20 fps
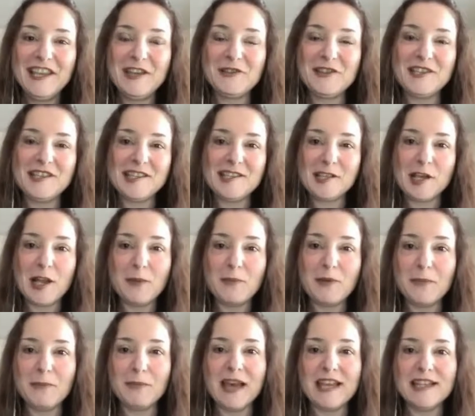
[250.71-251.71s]
This is all
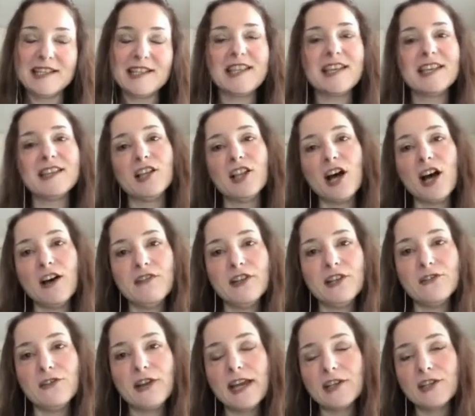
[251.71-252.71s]
about mindset and the law of
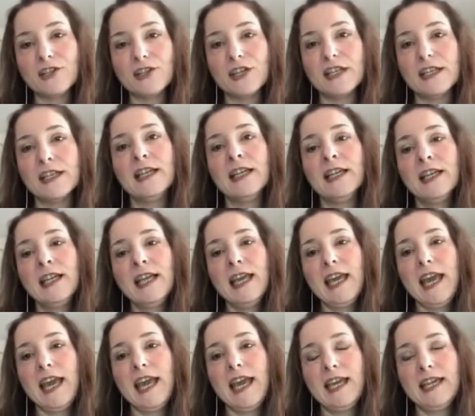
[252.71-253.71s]
attraction.
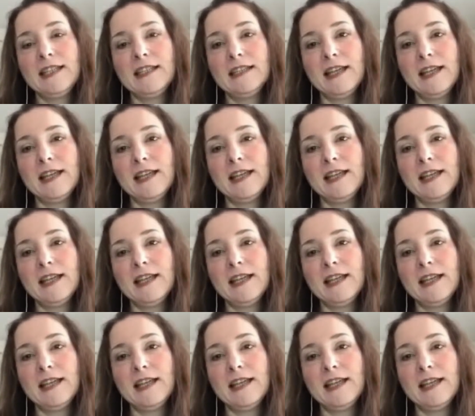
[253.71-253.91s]
And